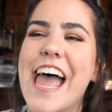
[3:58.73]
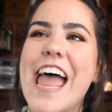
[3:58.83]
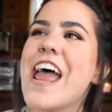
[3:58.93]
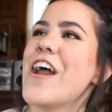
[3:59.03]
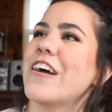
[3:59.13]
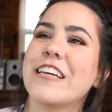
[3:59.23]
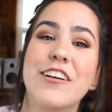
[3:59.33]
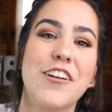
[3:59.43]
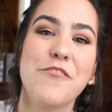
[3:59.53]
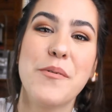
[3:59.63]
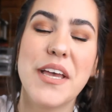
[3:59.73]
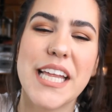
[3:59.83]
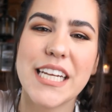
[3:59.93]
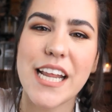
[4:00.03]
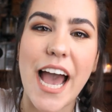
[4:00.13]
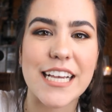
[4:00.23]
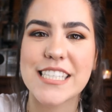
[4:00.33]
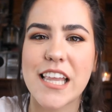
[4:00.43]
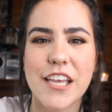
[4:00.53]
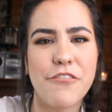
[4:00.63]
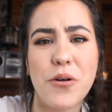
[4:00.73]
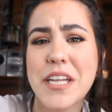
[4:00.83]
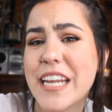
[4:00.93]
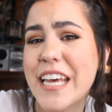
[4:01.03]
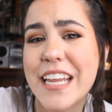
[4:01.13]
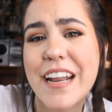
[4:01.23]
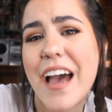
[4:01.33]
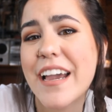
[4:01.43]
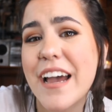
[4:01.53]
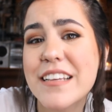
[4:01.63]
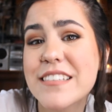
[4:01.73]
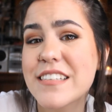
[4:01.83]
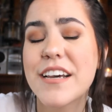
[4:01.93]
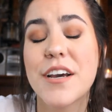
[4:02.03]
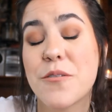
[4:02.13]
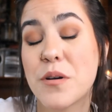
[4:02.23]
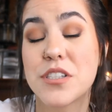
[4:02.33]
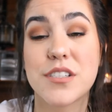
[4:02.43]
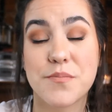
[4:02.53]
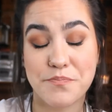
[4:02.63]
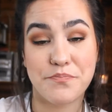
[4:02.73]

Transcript: eh, it could have been accidentally folded in, I guess, which,